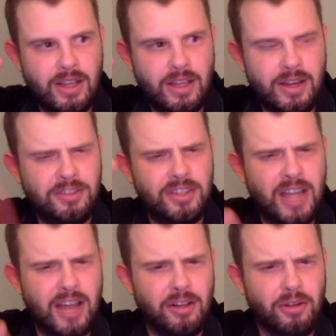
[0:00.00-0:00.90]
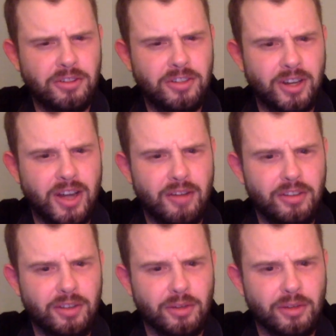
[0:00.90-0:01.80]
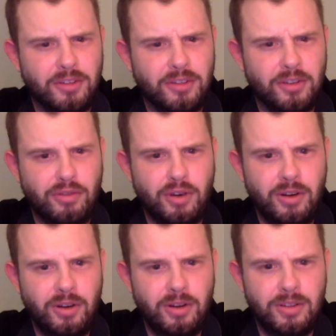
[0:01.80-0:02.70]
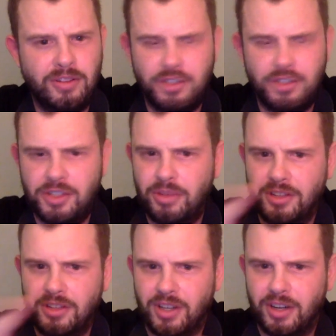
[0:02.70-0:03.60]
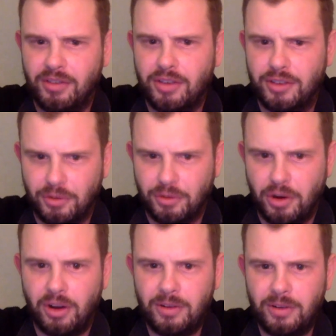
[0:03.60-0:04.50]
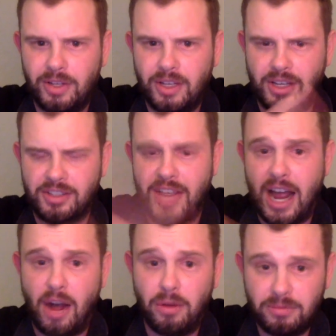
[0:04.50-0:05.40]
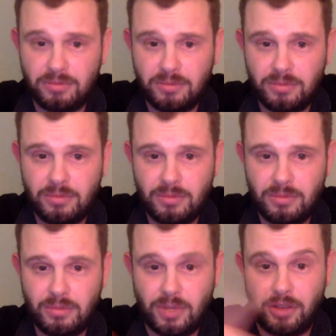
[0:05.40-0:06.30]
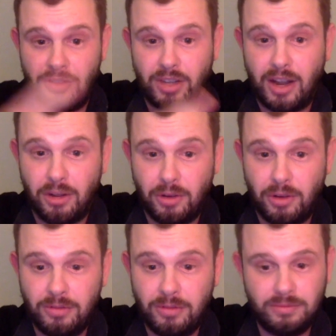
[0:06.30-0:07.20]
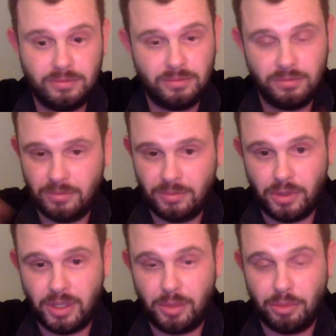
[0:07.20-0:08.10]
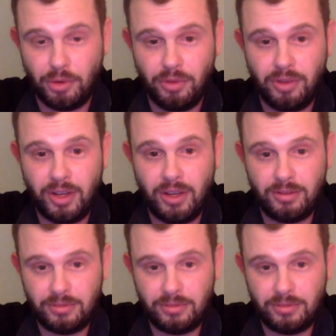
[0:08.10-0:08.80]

Nelson Agholor has done everything right so far. DGB has done everything wrong. He is out, Nelson Agholor. You keep proving it.